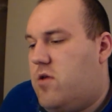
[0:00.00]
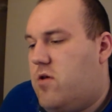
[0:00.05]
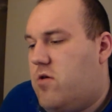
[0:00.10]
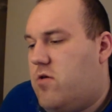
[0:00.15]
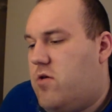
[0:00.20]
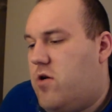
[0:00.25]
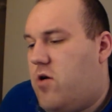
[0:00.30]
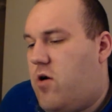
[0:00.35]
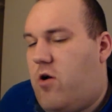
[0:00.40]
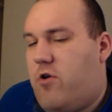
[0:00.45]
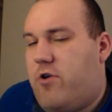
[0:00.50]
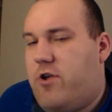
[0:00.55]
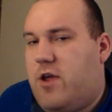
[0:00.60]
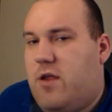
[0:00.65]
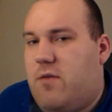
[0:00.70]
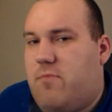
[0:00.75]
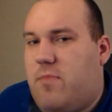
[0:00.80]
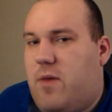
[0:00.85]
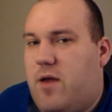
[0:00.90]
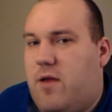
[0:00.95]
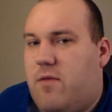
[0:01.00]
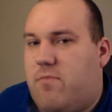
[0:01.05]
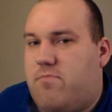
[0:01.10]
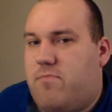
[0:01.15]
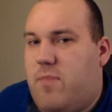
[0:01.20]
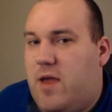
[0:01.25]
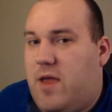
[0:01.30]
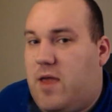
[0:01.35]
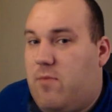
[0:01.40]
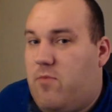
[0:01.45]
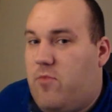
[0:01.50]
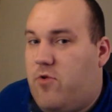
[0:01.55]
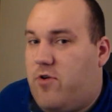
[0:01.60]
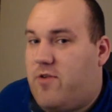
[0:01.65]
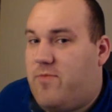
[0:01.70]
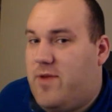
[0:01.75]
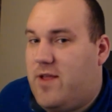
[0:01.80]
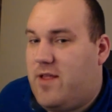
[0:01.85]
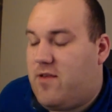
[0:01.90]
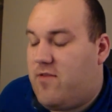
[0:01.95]
You're hurting it by making it more
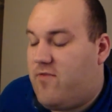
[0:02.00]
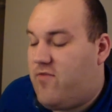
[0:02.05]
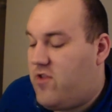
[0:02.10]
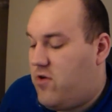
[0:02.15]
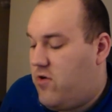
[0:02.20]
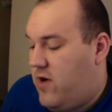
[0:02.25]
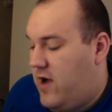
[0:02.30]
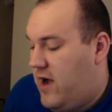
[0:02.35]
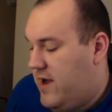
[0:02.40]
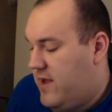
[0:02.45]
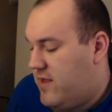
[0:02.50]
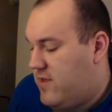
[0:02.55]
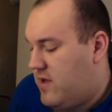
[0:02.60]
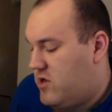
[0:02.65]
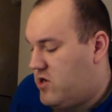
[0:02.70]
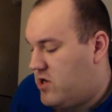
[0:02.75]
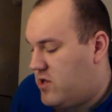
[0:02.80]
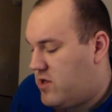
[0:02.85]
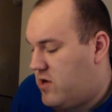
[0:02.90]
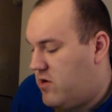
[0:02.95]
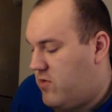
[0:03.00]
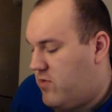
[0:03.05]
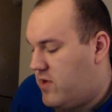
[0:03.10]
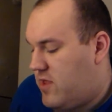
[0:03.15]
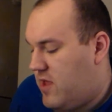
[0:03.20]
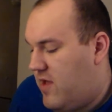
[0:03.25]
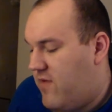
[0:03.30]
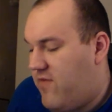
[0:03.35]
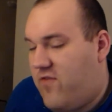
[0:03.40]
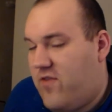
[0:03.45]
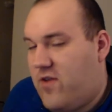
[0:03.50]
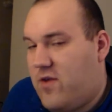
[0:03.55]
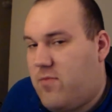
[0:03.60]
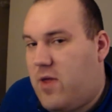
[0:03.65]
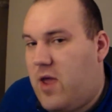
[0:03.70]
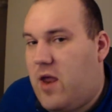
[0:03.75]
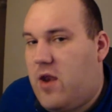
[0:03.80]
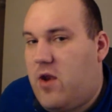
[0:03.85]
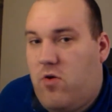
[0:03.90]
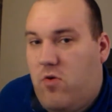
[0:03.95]
expensive. So I'd say just go with the heavy
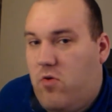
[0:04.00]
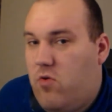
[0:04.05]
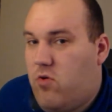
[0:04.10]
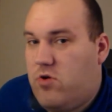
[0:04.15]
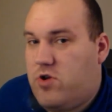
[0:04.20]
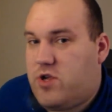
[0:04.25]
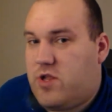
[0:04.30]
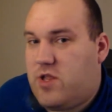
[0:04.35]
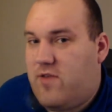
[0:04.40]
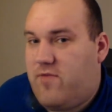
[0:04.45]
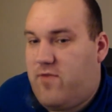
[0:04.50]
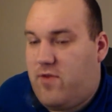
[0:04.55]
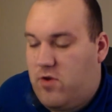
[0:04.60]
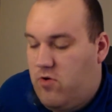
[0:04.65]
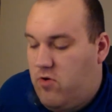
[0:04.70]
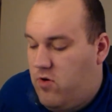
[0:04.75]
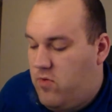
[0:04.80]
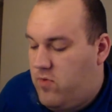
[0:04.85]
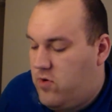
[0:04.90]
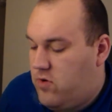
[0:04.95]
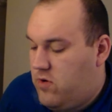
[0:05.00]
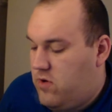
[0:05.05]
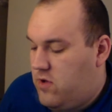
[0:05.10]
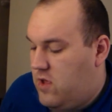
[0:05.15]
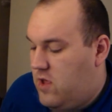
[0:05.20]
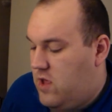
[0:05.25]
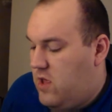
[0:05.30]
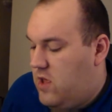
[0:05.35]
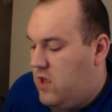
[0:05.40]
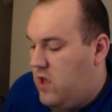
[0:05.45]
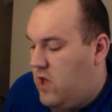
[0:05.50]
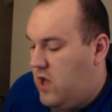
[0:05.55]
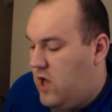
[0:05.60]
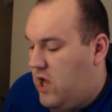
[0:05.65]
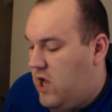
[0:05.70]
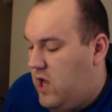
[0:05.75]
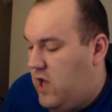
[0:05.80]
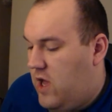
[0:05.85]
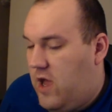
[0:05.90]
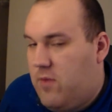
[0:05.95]
venom cannon or just leave it normal
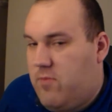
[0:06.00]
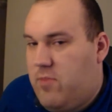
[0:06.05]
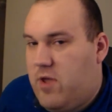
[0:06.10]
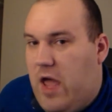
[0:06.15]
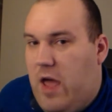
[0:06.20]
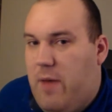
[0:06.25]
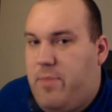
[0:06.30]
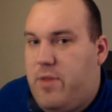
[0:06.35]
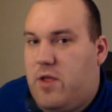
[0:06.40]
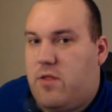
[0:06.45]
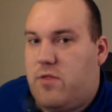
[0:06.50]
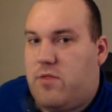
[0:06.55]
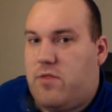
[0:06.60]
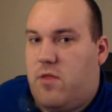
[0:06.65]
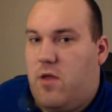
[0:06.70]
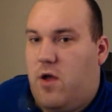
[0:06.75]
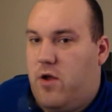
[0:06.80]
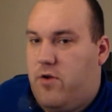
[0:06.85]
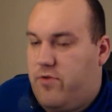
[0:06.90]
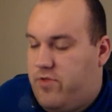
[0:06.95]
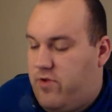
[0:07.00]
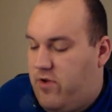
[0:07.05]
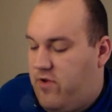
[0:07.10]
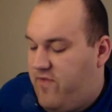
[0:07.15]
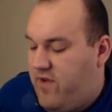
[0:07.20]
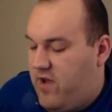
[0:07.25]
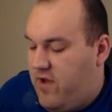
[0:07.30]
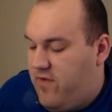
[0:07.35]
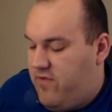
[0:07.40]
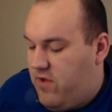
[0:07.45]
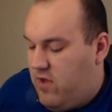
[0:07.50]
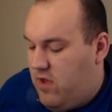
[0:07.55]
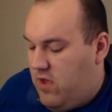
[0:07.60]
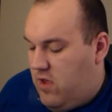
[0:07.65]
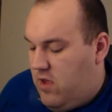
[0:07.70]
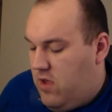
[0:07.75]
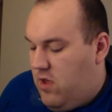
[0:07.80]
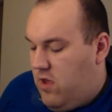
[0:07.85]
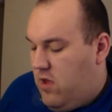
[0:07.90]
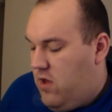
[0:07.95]
and be happy at 135.
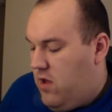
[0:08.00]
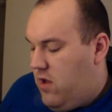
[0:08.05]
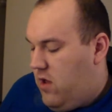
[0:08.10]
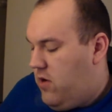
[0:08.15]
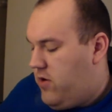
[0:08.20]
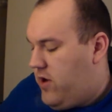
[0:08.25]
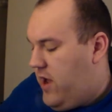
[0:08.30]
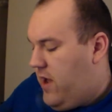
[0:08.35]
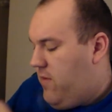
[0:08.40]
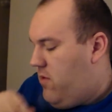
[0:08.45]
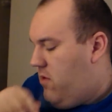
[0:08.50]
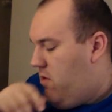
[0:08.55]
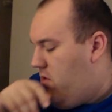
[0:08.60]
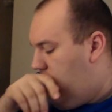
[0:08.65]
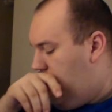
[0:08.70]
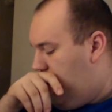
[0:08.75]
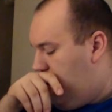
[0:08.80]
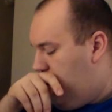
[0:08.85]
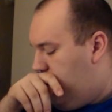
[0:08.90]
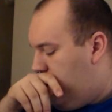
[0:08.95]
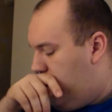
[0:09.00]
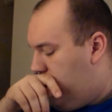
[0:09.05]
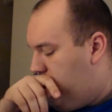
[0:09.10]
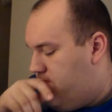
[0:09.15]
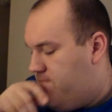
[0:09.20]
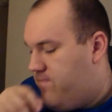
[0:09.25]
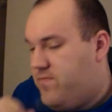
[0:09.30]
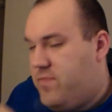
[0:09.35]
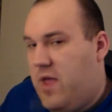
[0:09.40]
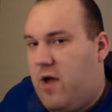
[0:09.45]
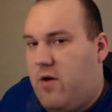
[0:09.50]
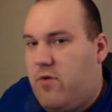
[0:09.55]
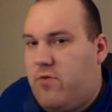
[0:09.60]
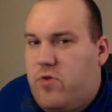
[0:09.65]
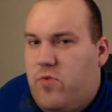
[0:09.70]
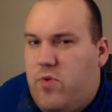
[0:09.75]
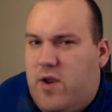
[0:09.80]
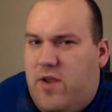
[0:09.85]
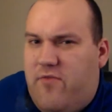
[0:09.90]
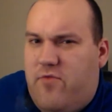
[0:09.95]
Okay. Now,
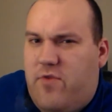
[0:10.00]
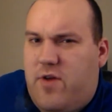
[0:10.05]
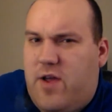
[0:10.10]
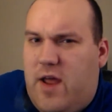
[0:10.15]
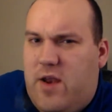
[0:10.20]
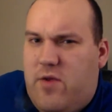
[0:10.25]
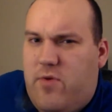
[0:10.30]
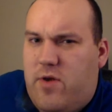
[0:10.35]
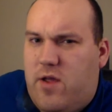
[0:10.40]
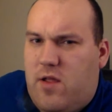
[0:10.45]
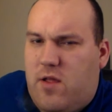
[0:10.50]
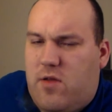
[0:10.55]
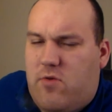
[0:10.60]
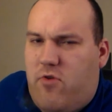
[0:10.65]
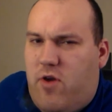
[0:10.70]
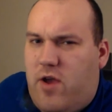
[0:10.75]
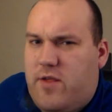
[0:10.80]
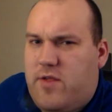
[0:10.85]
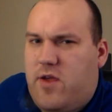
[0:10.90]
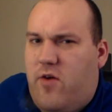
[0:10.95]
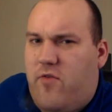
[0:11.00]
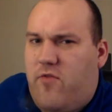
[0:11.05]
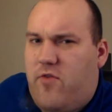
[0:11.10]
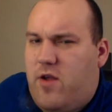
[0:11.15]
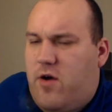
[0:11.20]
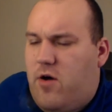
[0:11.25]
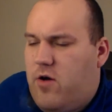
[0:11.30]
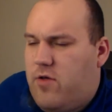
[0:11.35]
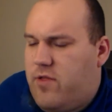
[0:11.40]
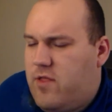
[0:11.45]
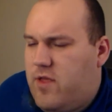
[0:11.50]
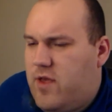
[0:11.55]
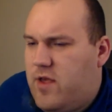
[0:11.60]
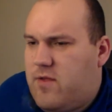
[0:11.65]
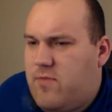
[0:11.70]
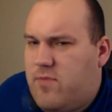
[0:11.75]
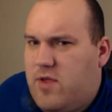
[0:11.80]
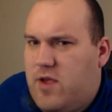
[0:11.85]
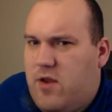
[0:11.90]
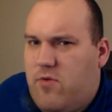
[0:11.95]
the one everyone kind of went a little crazy over, and all the
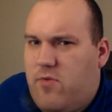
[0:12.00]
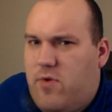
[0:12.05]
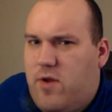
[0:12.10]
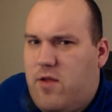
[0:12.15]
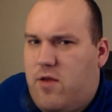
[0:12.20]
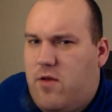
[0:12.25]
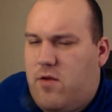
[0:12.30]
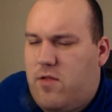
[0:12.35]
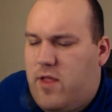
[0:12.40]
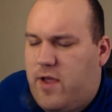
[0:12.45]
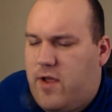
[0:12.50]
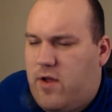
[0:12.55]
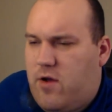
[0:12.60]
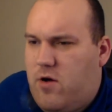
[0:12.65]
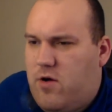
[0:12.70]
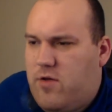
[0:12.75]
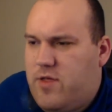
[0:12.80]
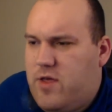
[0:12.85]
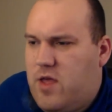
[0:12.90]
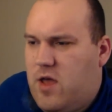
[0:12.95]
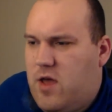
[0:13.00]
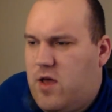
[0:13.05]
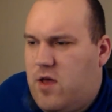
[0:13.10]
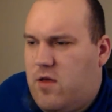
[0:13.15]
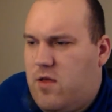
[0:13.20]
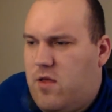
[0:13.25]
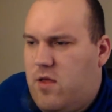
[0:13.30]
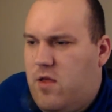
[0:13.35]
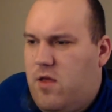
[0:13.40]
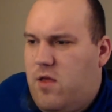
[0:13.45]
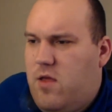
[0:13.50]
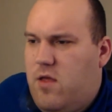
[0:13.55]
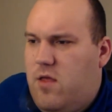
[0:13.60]
lists I'm seeing around, like all the